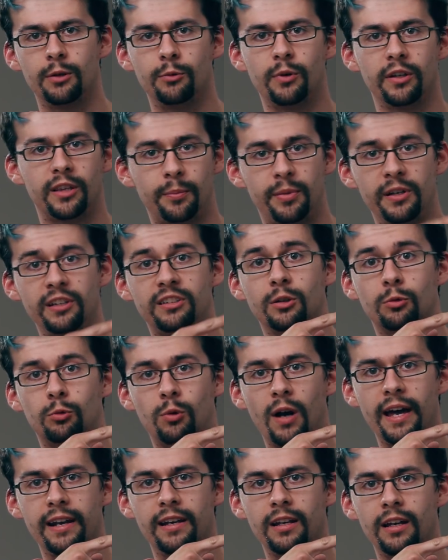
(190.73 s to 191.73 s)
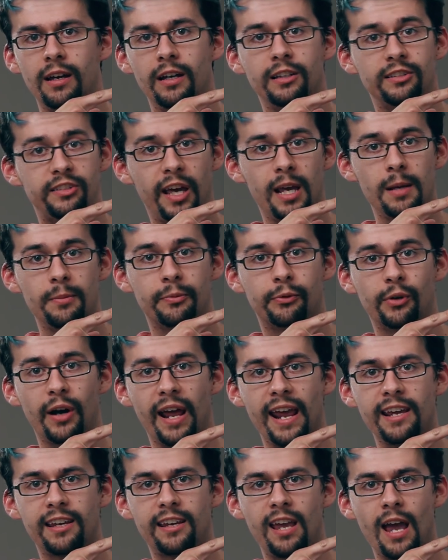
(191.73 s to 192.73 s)
with a piece of red tape for
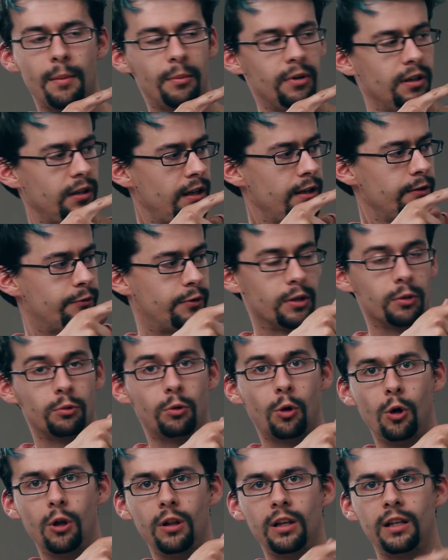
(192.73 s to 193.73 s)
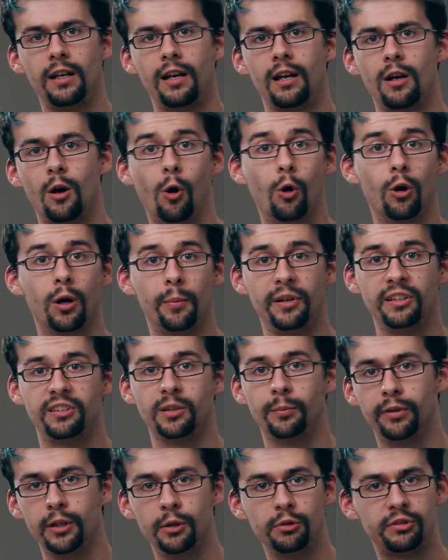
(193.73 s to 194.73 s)
A camera for the roll, or a piece
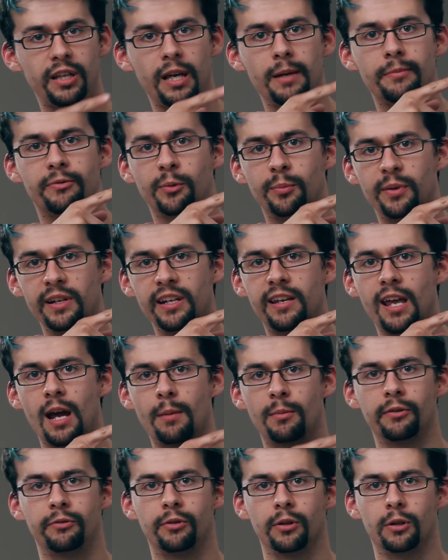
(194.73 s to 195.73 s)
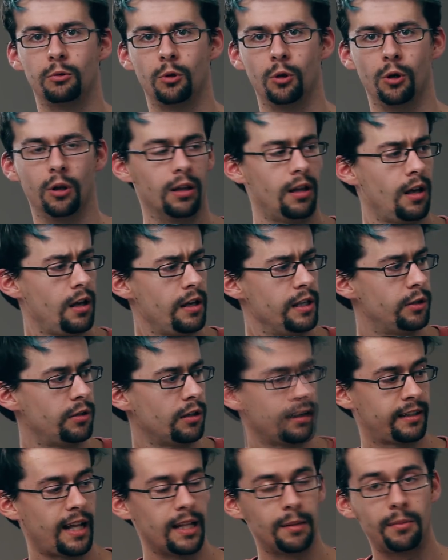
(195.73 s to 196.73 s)
of blue tape for B camera for the roll. The second
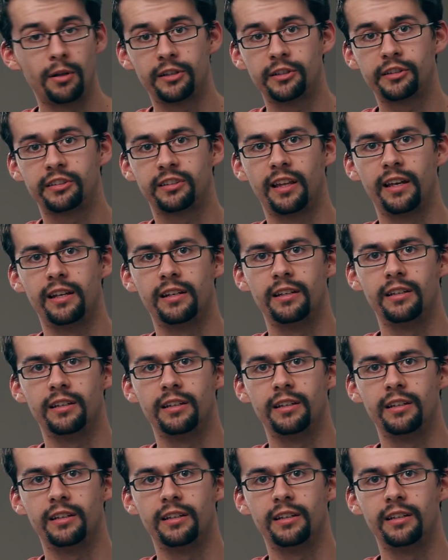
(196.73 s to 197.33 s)
column on your slate